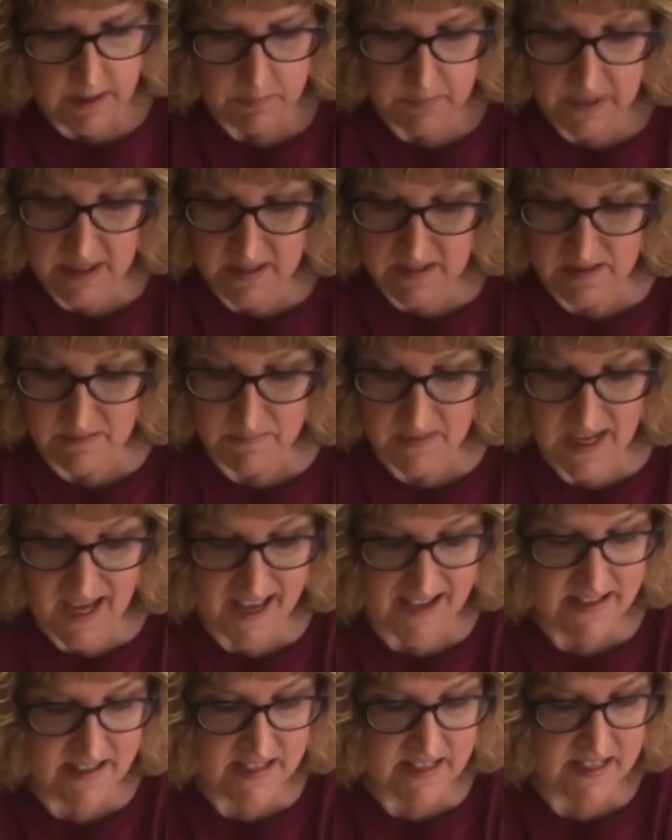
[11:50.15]
Because I'm
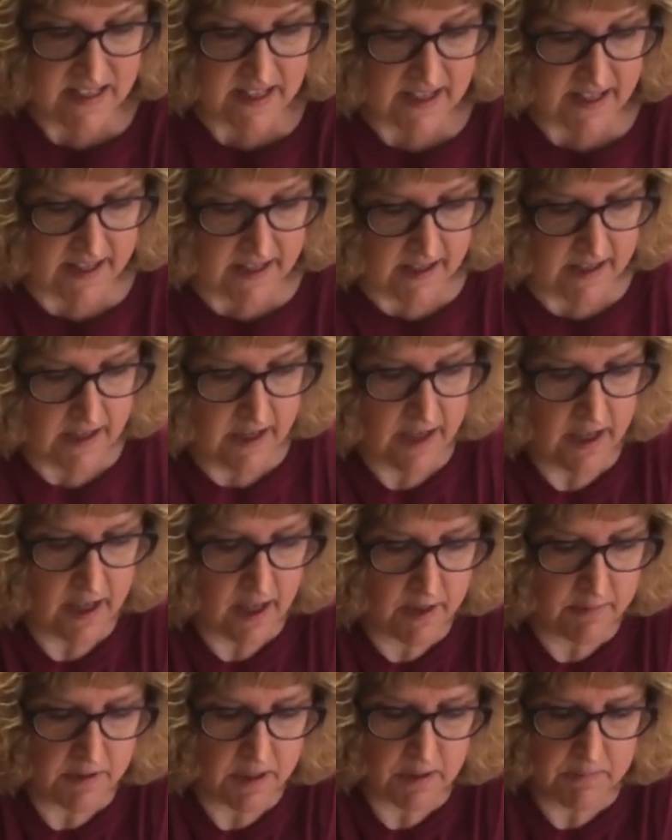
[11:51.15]
not done,
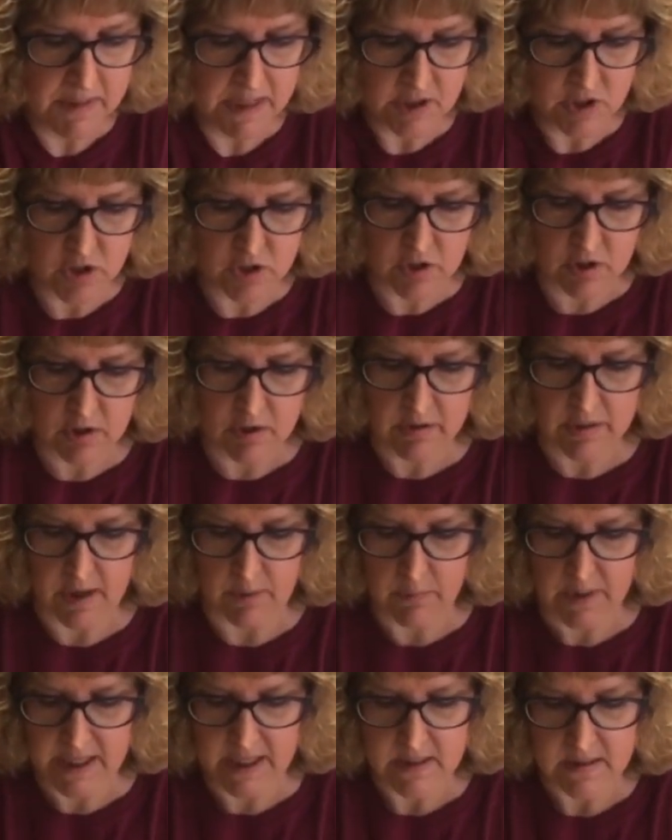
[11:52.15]
I'm gonna make sure that
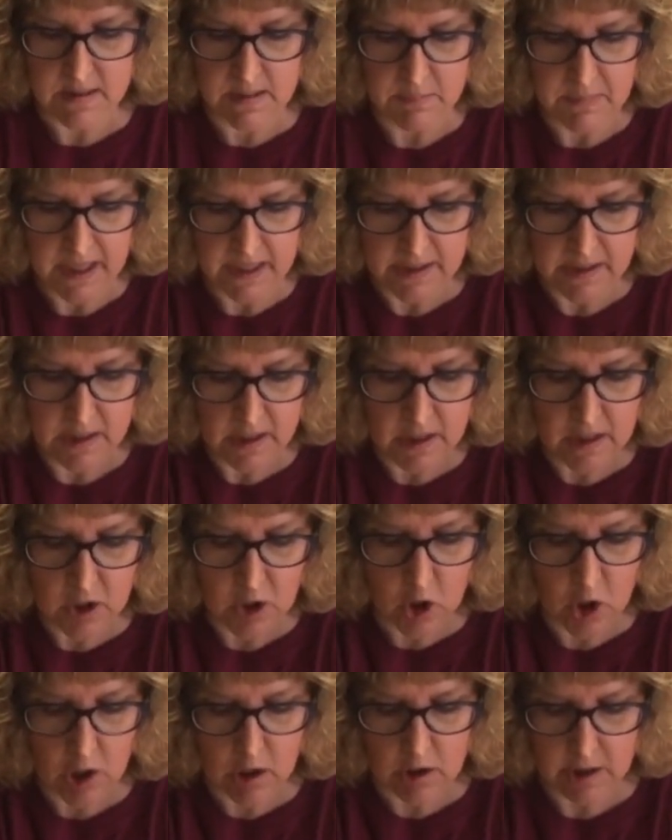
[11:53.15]
we get some onion and
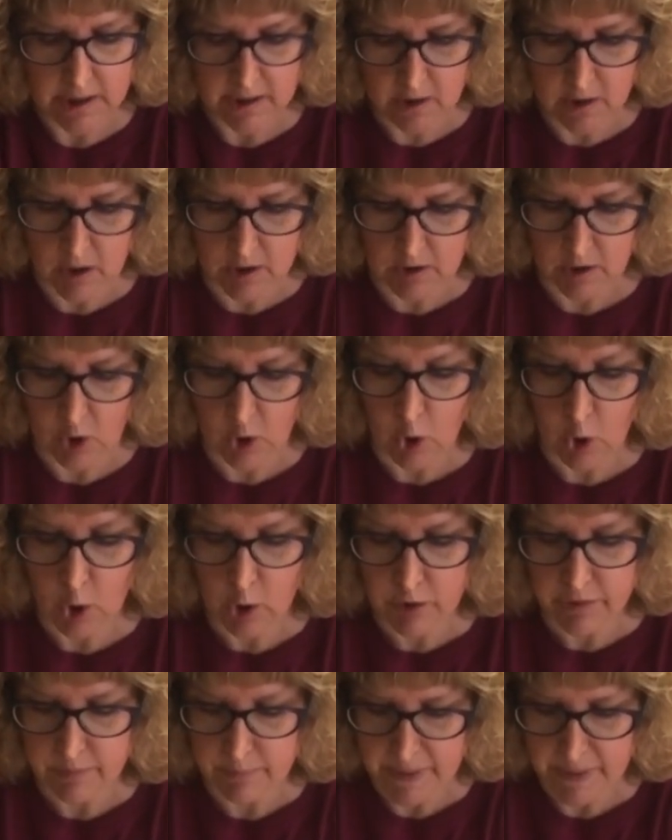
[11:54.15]
garlic on all the